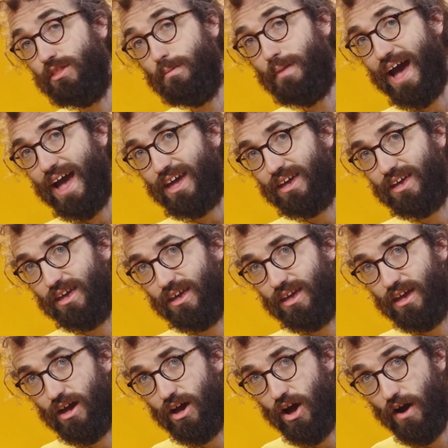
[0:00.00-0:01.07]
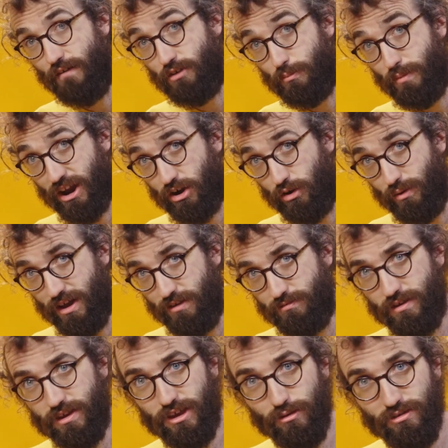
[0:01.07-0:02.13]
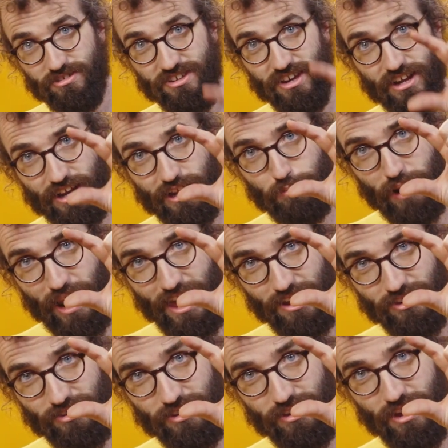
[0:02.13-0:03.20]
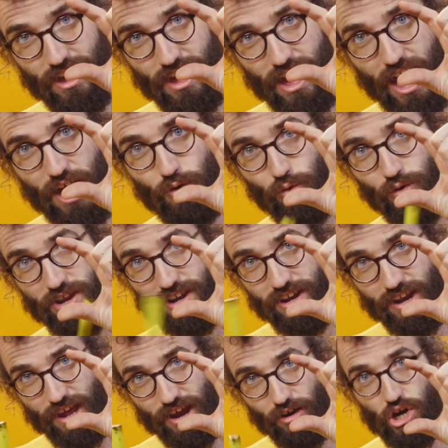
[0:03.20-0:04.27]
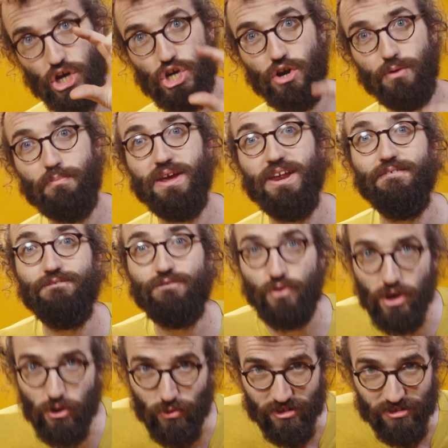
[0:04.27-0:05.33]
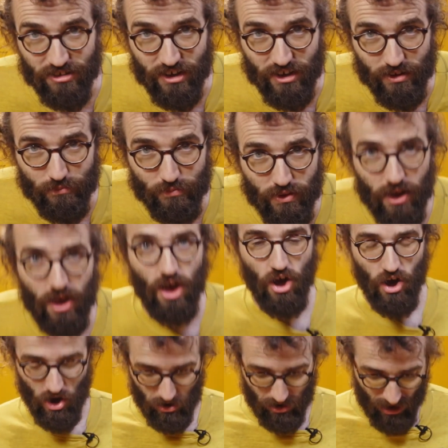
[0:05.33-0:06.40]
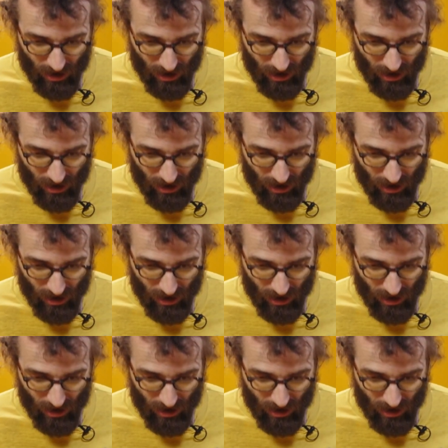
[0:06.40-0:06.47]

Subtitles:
the back of your microwave, you'll see a little plate, and written there should be the frequency. On